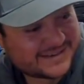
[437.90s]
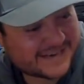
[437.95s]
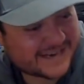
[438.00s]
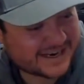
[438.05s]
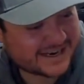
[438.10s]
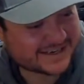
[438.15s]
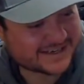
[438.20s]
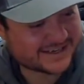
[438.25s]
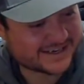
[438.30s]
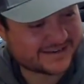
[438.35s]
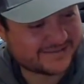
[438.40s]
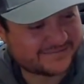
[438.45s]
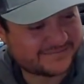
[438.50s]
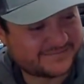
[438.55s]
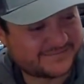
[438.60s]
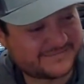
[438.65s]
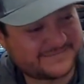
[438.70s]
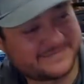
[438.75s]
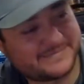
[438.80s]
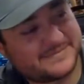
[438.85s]
Actually,
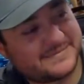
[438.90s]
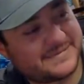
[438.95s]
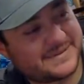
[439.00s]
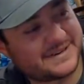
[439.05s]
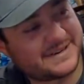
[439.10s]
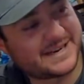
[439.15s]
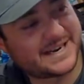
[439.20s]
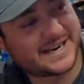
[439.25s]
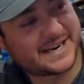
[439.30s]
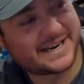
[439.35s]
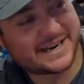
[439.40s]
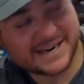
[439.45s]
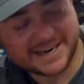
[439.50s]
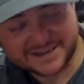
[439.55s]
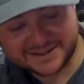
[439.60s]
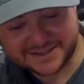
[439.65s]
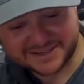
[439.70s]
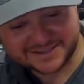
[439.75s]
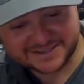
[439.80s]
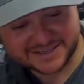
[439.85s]
I
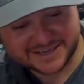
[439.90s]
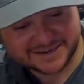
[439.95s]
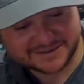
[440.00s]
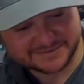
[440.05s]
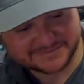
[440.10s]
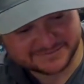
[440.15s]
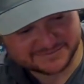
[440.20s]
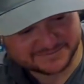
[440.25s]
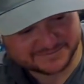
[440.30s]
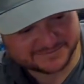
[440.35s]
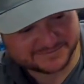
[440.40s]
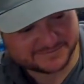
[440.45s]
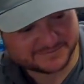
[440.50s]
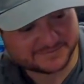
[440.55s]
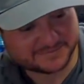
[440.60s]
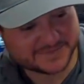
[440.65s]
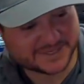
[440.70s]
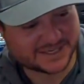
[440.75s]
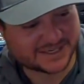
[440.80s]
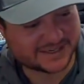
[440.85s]
had these out
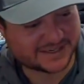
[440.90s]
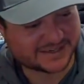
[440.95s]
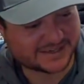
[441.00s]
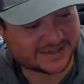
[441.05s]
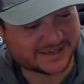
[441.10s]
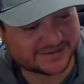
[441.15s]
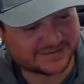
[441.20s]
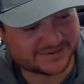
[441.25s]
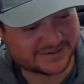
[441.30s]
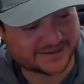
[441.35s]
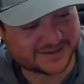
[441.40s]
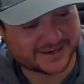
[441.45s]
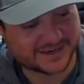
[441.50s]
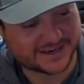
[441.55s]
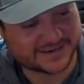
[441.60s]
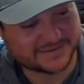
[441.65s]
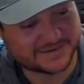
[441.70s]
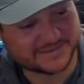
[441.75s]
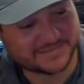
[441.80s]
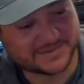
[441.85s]
because I was
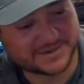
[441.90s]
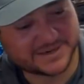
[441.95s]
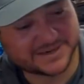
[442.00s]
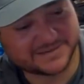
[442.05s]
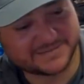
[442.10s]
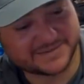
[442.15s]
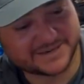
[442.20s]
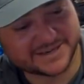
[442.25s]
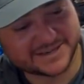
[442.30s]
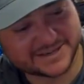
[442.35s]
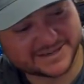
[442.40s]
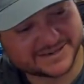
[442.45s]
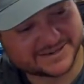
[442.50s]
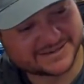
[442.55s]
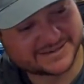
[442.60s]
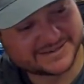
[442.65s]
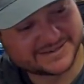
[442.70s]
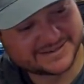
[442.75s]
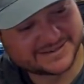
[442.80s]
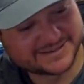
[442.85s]
thinking about putting them on the
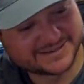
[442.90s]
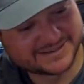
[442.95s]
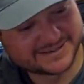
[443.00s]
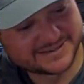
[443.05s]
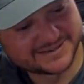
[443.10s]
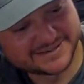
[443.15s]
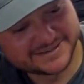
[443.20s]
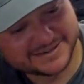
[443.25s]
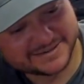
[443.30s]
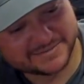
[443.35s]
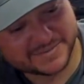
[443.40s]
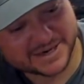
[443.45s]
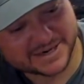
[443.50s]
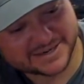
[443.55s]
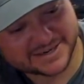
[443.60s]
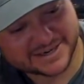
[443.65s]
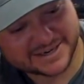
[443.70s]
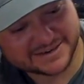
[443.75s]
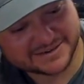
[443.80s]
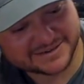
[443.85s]

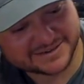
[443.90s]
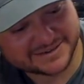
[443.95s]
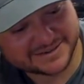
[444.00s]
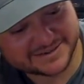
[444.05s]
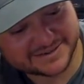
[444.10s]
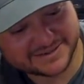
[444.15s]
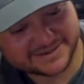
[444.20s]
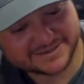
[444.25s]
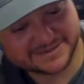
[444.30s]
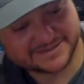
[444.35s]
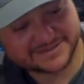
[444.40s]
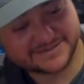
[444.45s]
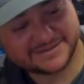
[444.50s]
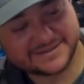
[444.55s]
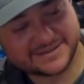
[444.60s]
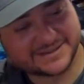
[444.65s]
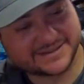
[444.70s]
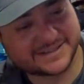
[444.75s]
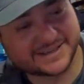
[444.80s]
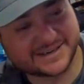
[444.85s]
bucktail
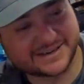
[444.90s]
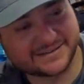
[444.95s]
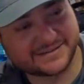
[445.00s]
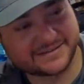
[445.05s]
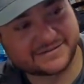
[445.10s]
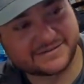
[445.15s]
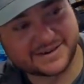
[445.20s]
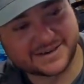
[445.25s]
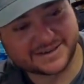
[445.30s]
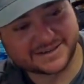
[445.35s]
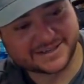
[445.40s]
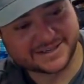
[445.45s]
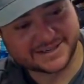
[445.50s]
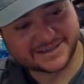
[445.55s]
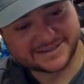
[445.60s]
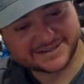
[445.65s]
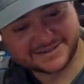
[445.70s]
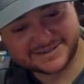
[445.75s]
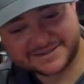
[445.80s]
instead of the Ronzi.